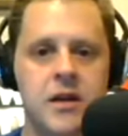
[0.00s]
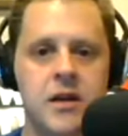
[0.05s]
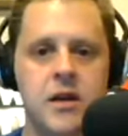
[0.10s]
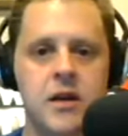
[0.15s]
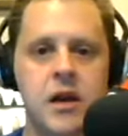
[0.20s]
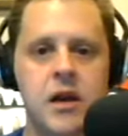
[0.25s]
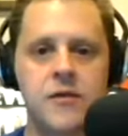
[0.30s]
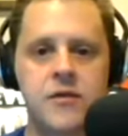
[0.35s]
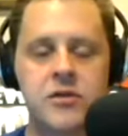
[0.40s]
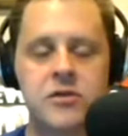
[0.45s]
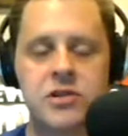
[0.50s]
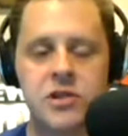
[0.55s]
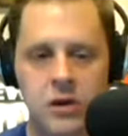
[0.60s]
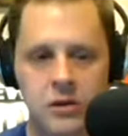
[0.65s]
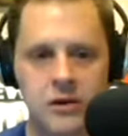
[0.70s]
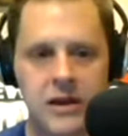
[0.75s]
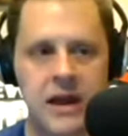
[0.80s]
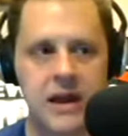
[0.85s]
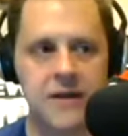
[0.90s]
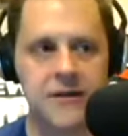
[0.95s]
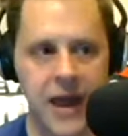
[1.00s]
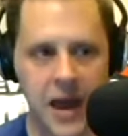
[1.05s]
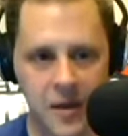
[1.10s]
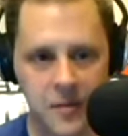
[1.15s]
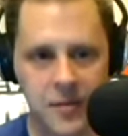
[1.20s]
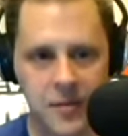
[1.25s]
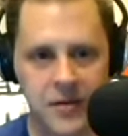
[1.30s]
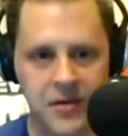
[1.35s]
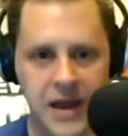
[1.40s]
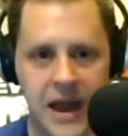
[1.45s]
If you don't have
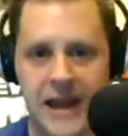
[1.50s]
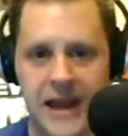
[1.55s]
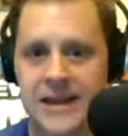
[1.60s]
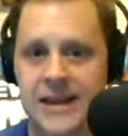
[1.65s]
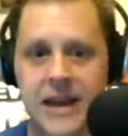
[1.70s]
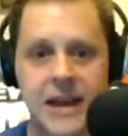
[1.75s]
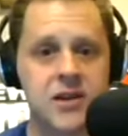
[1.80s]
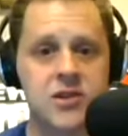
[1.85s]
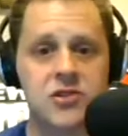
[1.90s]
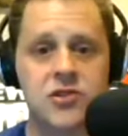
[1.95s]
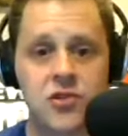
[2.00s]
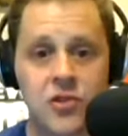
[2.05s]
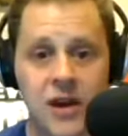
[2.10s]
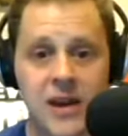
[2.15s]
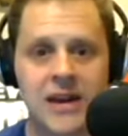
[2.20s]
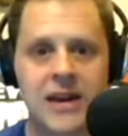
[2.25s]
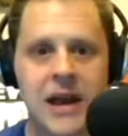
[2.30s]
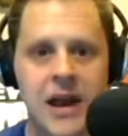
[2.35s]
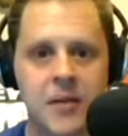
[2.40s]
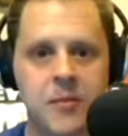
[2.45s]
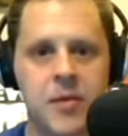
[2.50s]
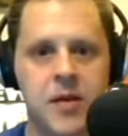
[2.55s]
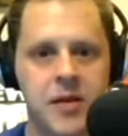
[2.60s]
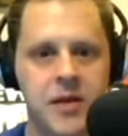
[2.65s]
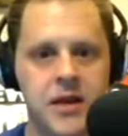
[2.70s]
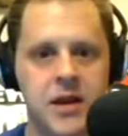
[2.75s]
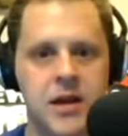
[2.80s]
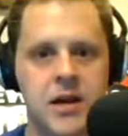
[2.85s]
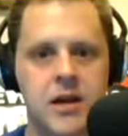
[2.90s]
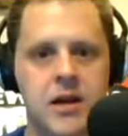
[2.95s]
empathy, I can't train empathy.